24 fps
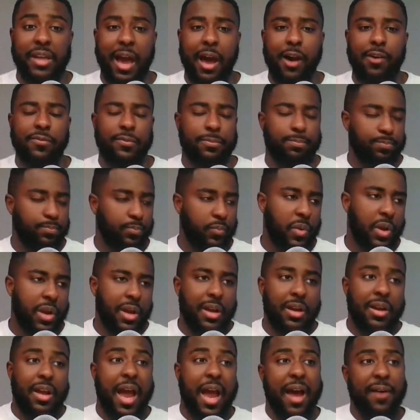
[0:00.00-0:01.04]
Calvin.
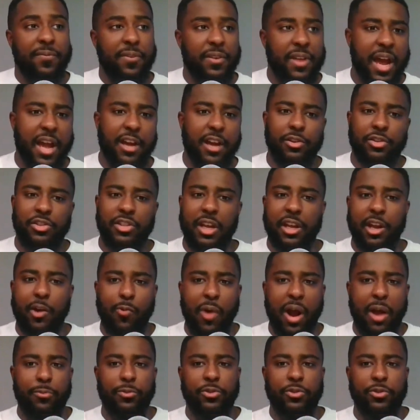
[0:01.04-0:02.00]
After that, your second wide